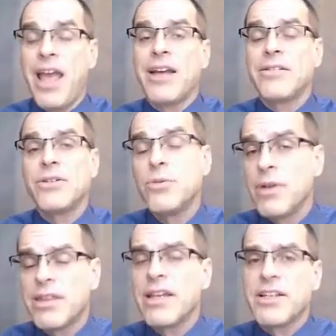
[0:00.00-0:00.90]
and who
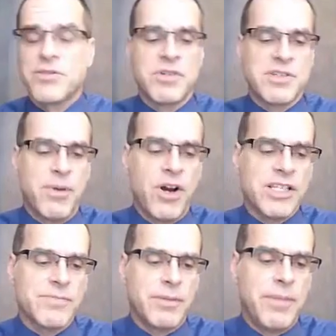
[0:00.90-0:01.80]
we think is
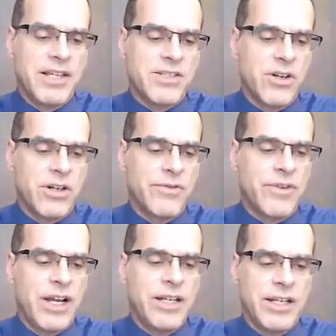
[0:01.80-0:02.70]
responsible based on our
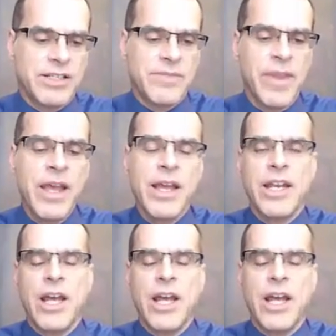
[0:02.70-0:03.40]
findings.